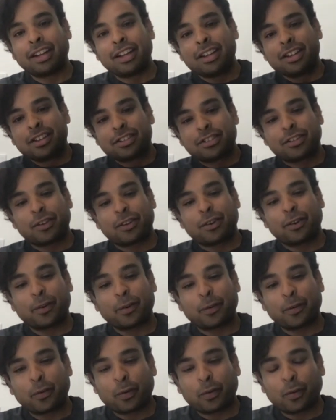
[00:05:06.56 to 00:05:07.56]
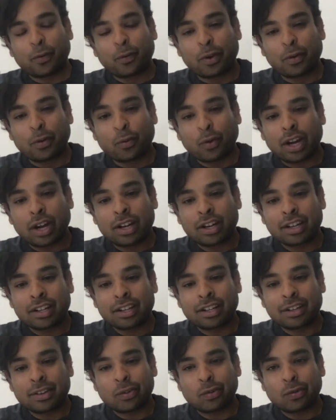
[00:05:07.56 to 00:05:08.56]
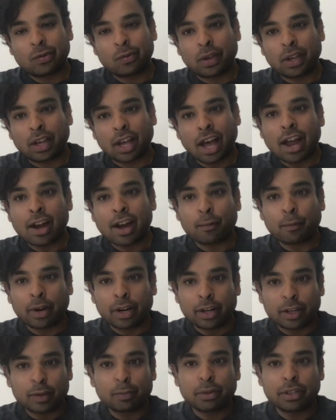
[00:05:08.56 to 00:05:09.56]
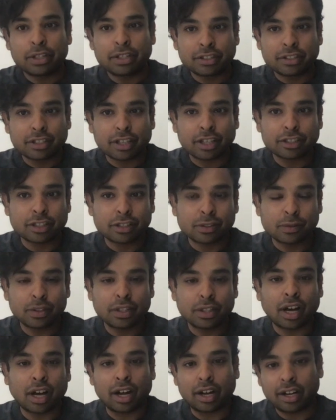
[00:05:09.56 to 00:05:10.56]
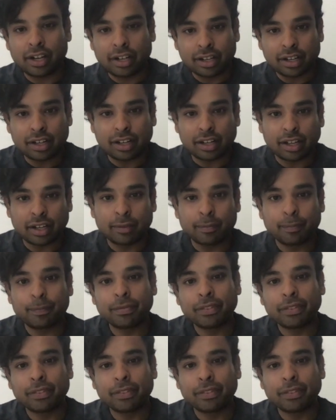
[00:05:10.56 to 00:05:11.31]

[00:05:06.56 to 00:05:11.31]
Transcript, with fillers: so we went and we had multiple discussions with the R and D team.